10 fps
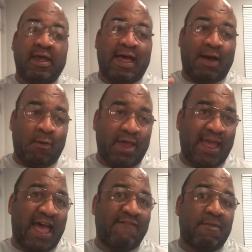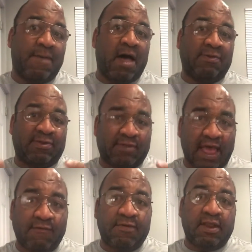we have about
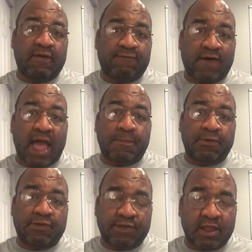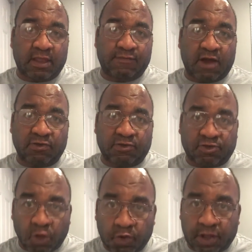75% of our
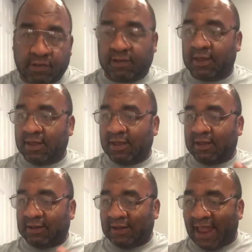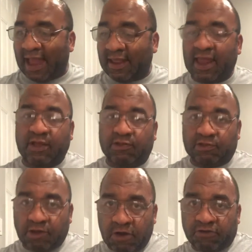students land an
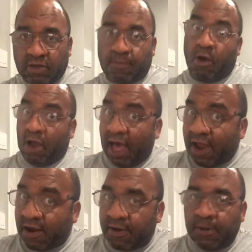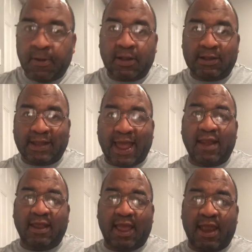externship or higher,
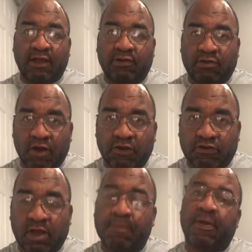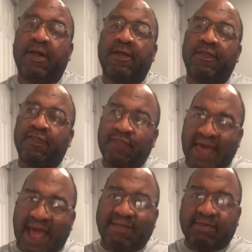land an externship,
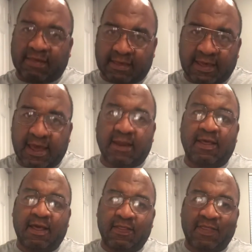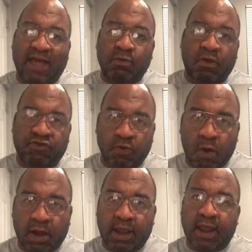that's good. That's what you
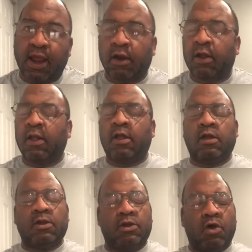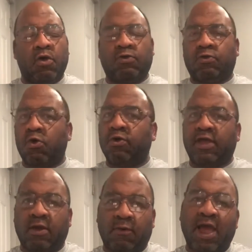want to hear. No school
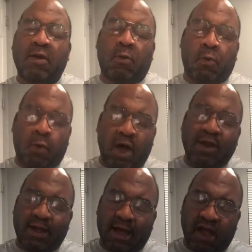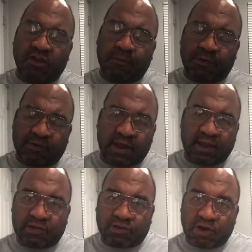can grant 100%
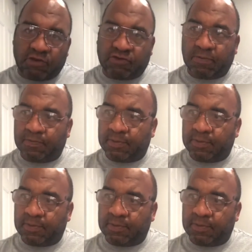externship